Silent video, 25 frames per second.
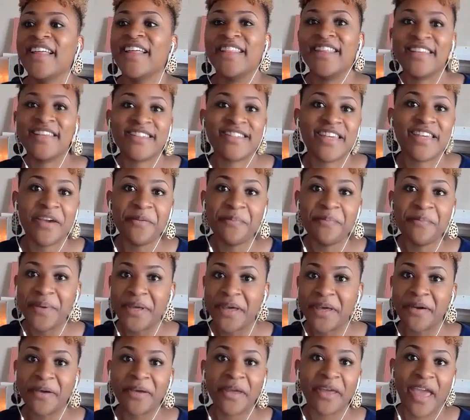this can
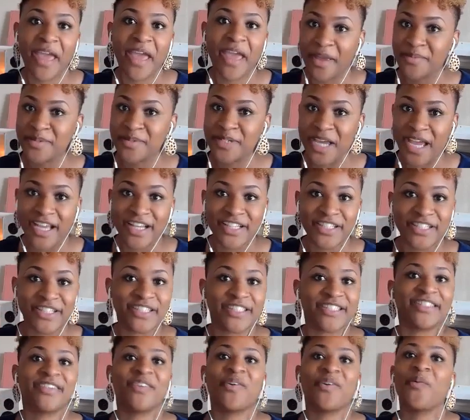be a game
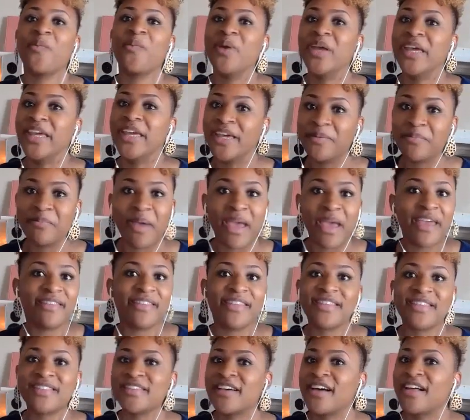changer. We can make
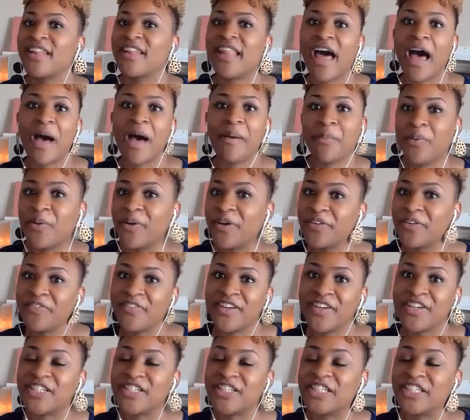this a lot more
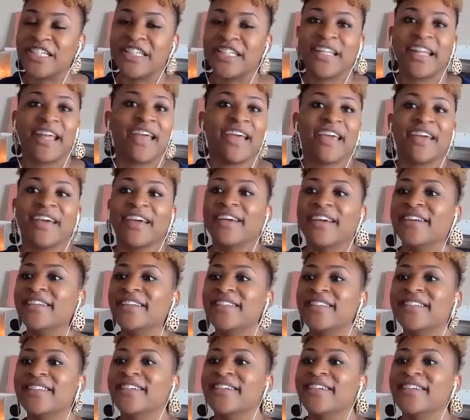efficient. And